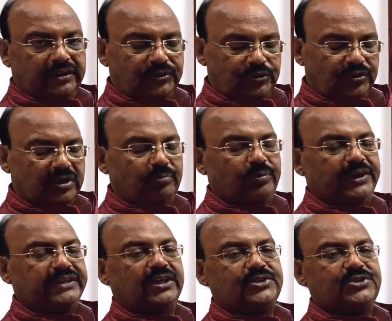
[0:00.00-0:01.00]
to
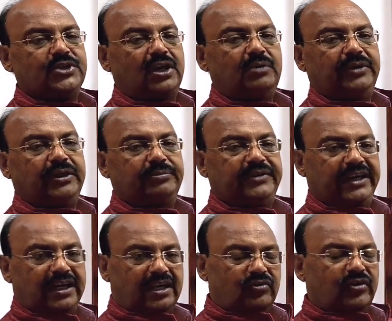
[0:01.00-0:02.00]
complete the job if they
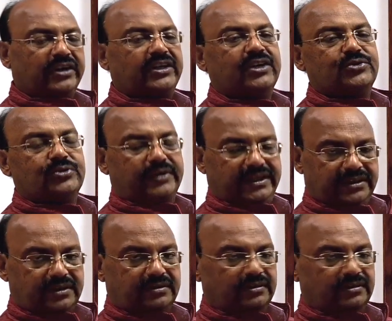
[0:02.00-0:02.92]
are working together.